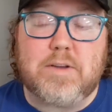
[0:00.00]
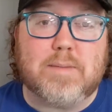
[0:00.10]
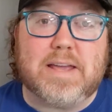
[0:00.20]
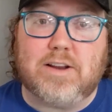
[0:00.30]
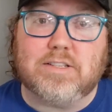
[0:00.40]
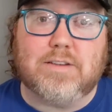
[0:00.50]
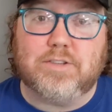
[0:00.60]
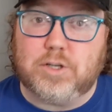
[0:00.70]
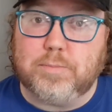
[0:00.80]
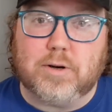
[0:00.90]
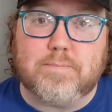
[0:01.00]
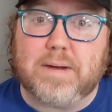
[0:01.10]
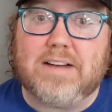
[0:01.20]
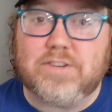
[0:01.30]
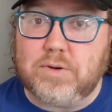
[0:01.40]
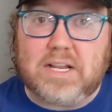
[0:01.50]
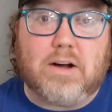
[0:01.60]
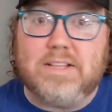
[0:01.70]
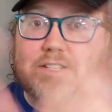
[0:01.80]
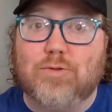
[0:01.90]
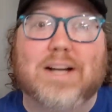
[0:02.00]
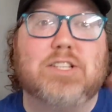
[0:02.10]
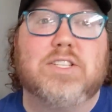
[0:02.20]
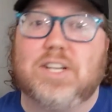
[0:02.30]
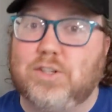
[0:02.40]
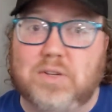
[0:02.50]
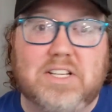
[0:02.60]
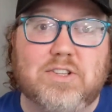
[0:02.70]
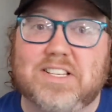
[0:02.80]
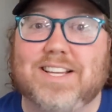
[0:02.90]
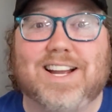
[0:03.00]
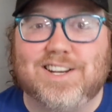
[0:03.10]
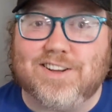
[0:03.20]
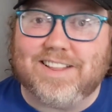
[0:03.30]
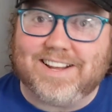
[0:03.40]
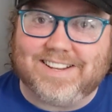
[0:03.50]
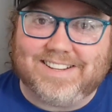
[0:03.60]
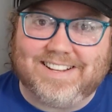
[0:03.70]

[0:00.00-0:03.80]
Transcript: you can make yourself super buff, shooting all these directions, including to the side and all that.